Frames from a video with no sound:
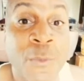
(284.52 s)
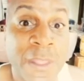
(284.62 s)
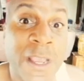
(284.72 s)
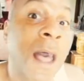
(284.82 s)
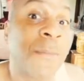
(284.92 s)
when
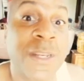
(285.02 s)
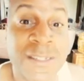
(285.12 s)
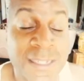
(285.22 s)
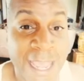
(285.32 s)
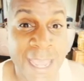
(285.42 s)
the
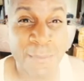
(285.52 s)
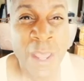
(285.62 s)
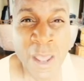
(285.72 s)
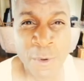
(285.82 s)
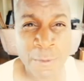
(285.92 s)
communists came,
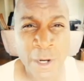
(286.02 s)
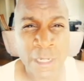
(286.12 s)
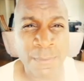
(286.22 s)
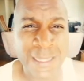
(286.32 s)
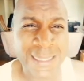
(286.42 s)
we were going
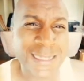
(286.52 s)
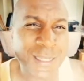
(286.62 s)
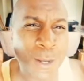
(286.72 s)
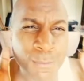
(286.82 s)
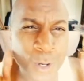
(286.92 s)
to be
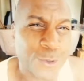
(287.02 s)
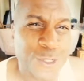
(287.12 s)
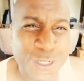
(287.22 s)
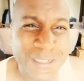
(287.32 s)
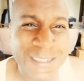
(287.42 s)
these
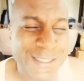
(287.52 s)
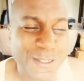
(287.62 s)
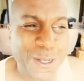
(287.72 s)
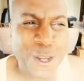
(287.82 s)
emotionalist,